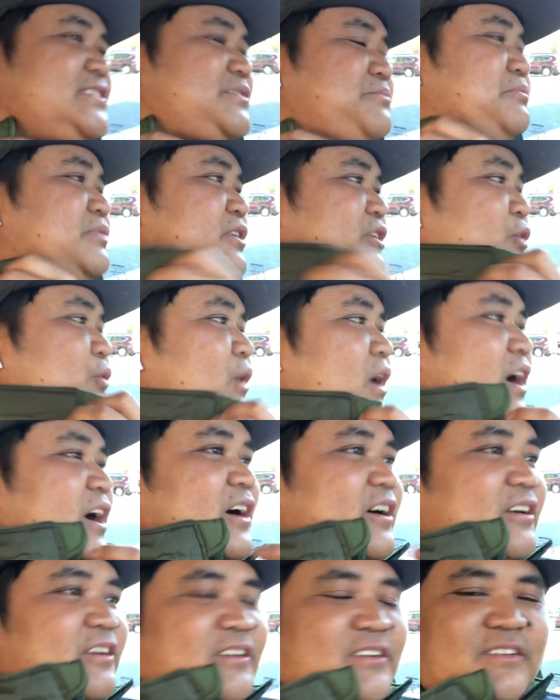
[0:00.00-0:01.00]
it's been a
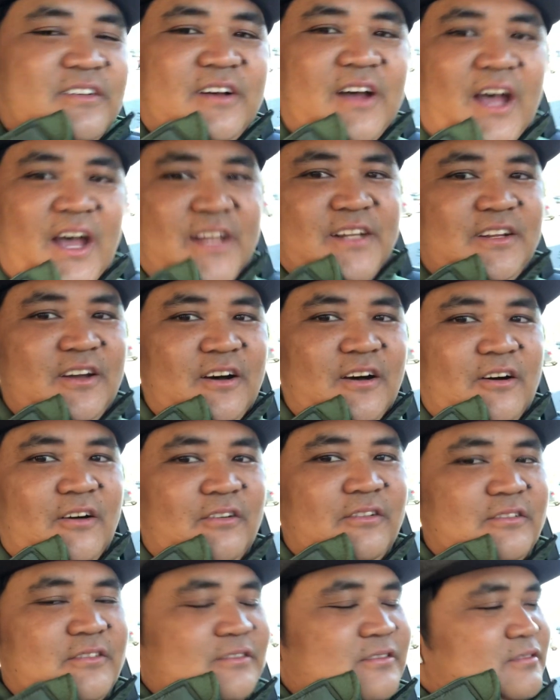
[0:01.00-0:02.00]
while. I
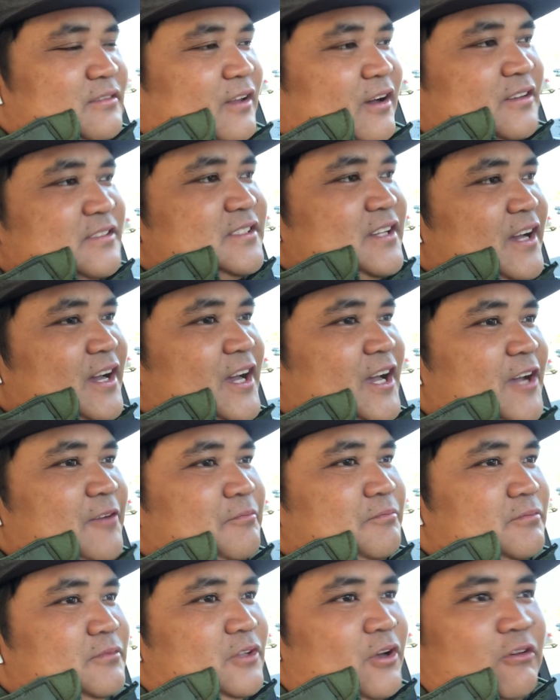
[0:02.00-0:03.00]
know, long
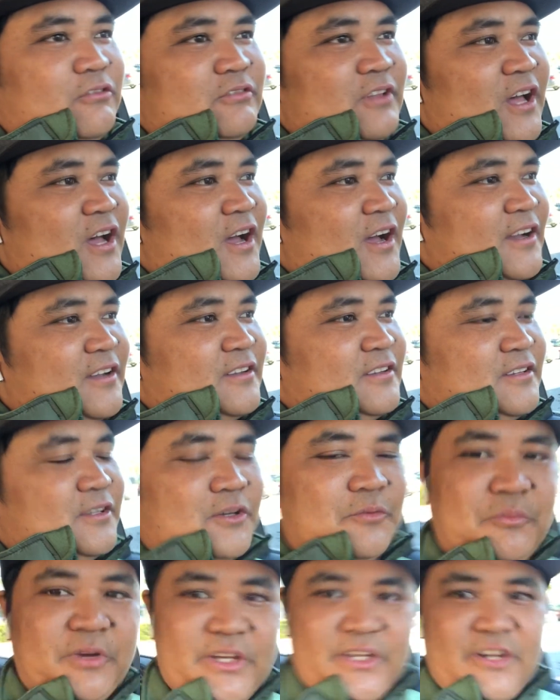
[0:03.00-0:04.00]
time, no vlog,
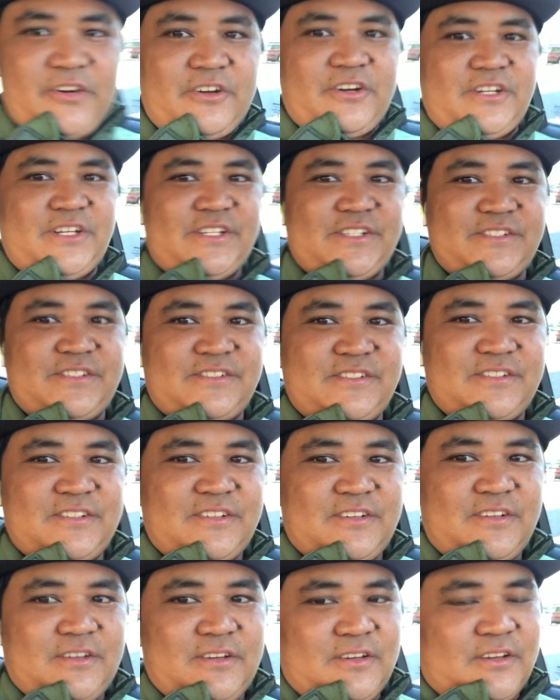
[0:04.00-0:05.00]
but here it is.
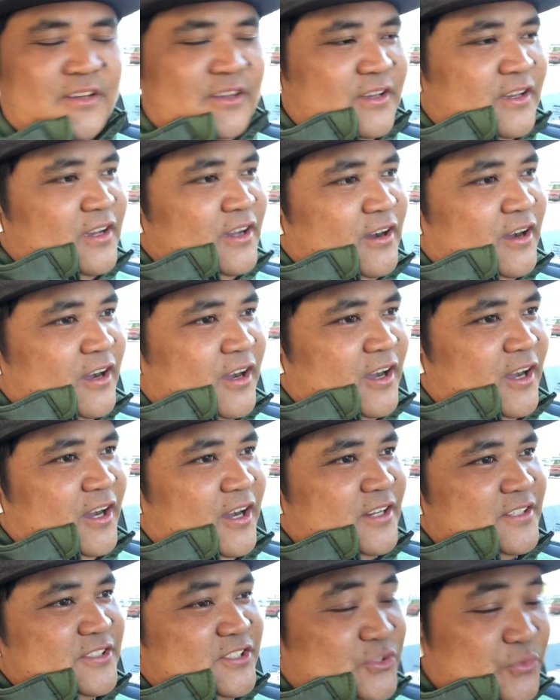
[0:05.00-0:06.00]

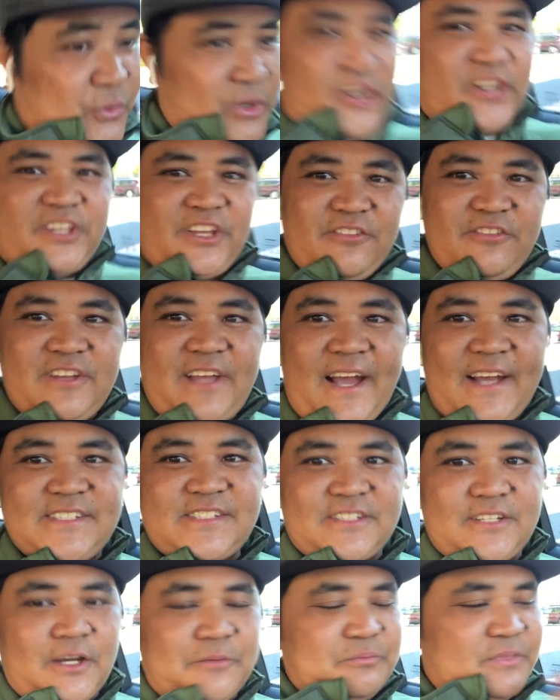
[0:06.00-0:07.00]
Just wanted to give you
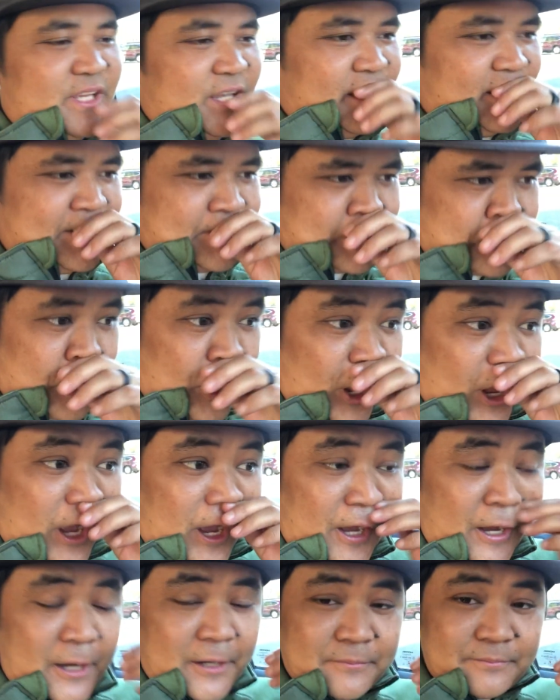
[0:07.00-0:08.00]
guys an update.
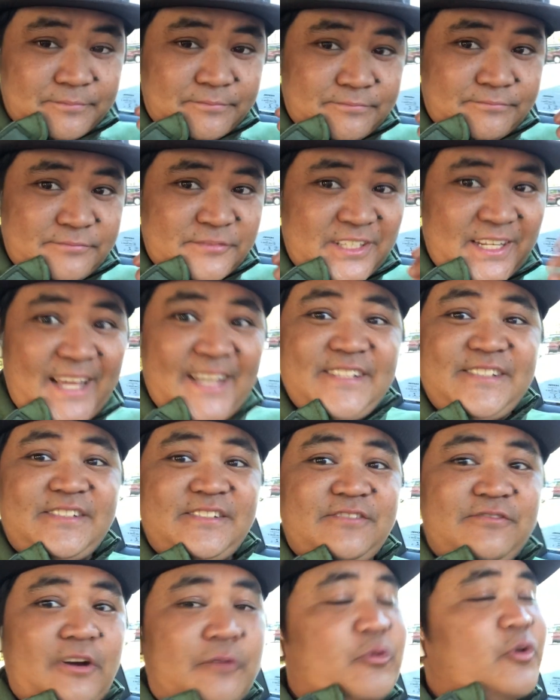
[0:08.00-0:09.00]

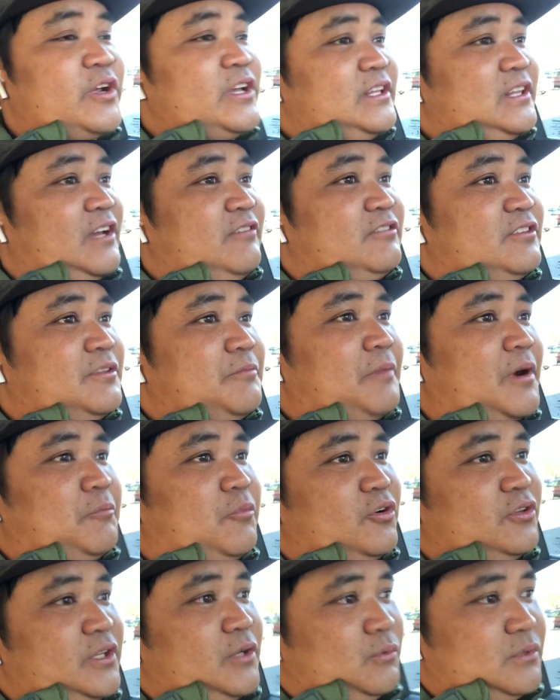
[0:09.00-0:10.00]
Today's February 11th. My
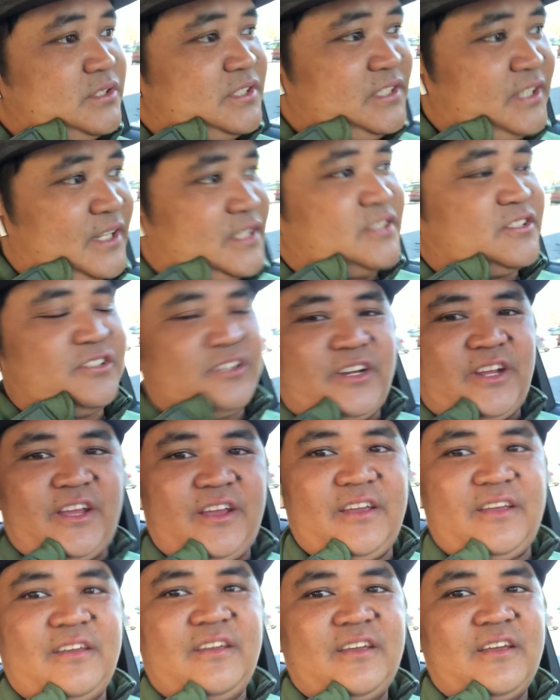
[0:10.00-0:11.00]
birthday was
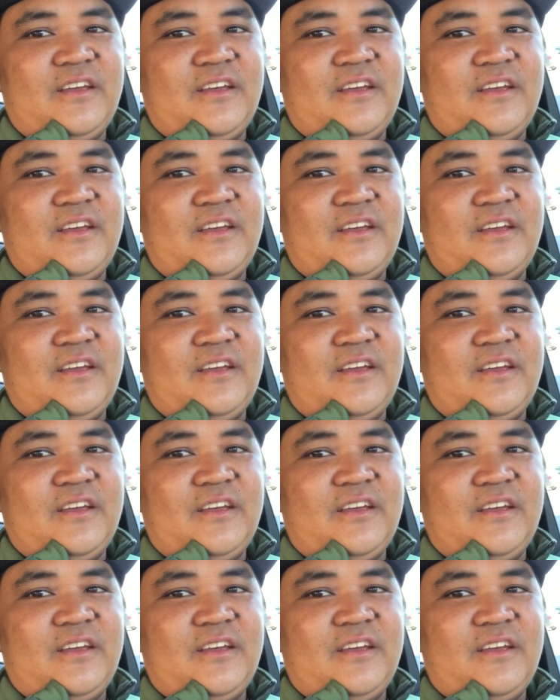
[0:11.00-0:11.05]
yesterday.